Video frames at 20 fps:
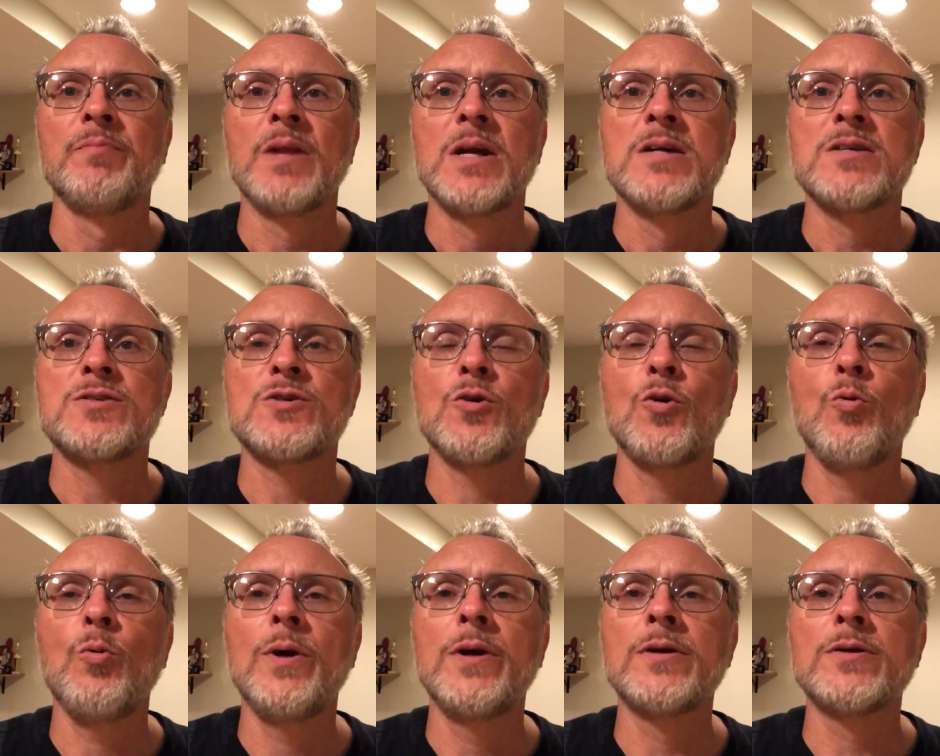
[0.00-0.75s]
So,
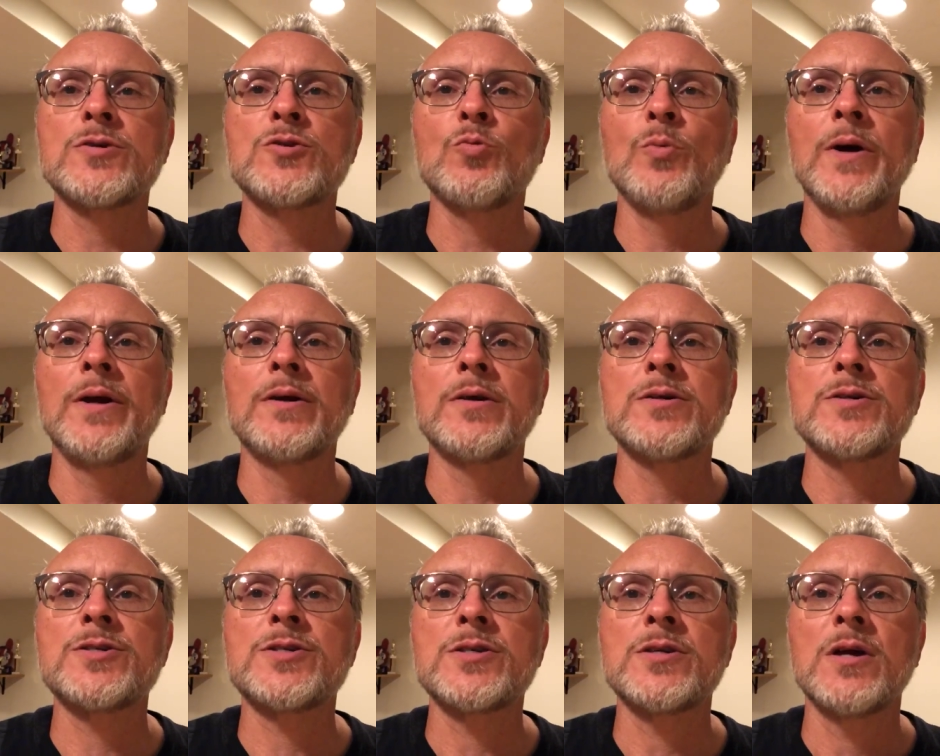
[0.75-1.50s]
winners,
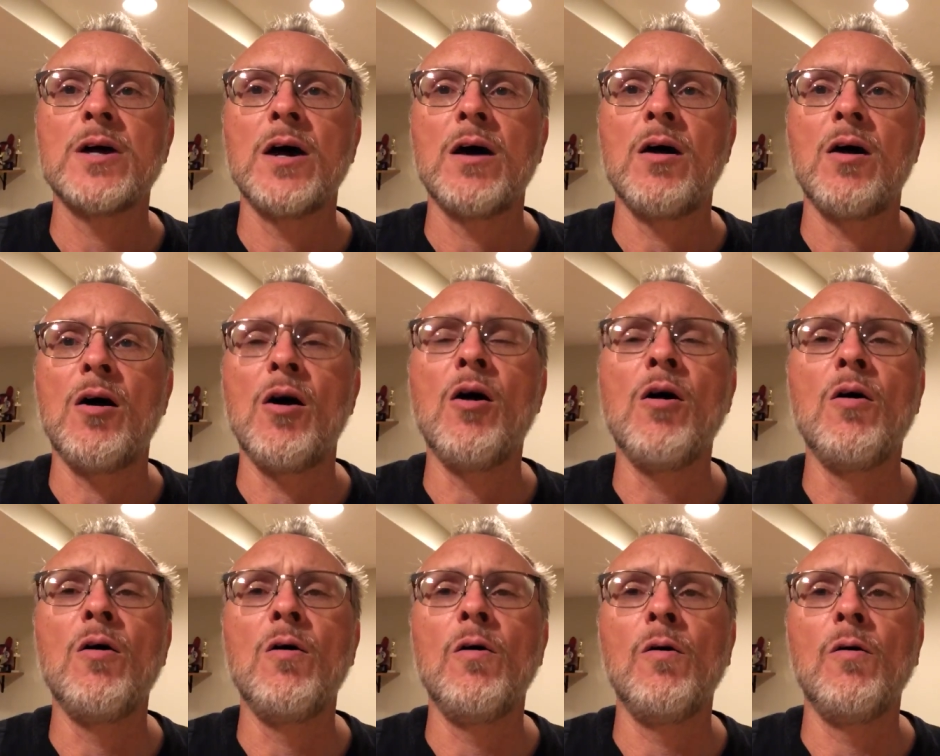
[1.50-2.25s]
winners
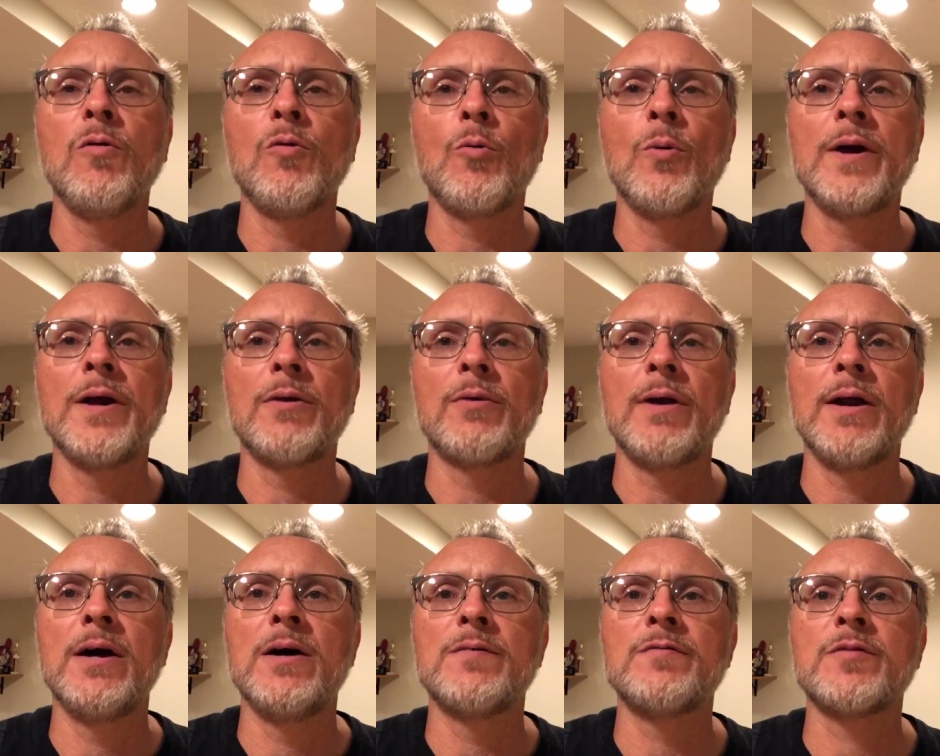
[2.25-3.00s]
all the way
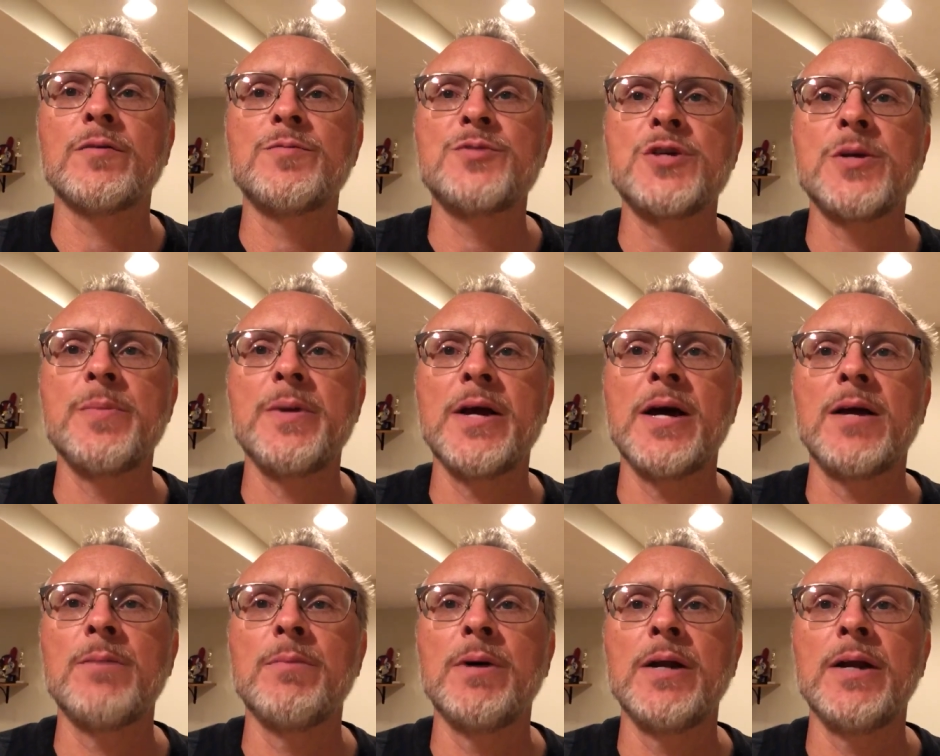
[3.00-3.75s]
around from Jimmy
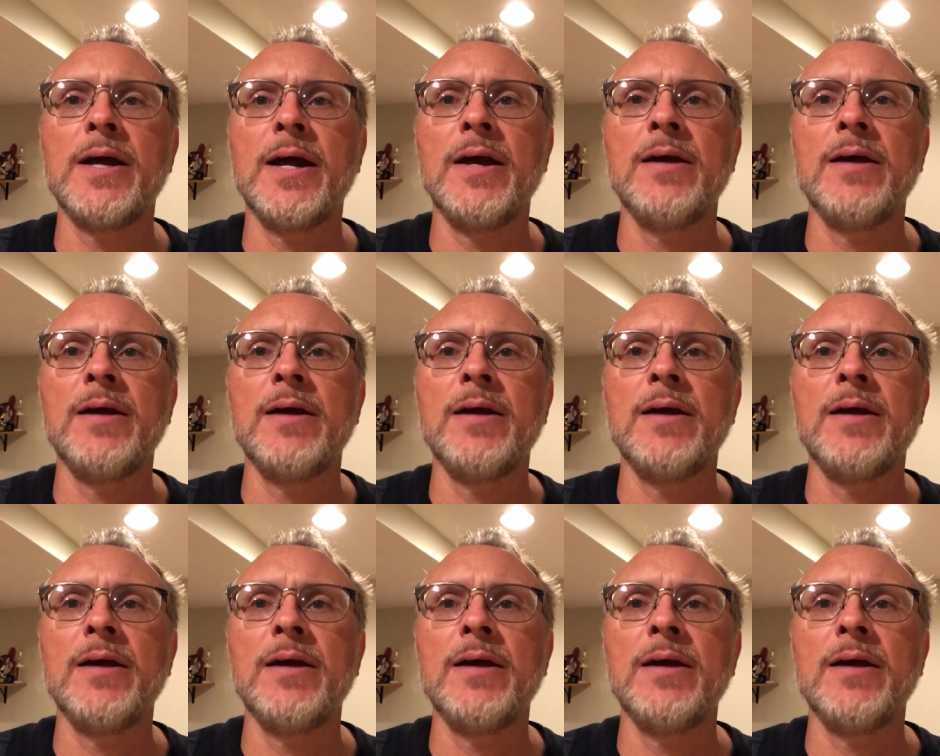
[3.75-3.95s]
on Monday.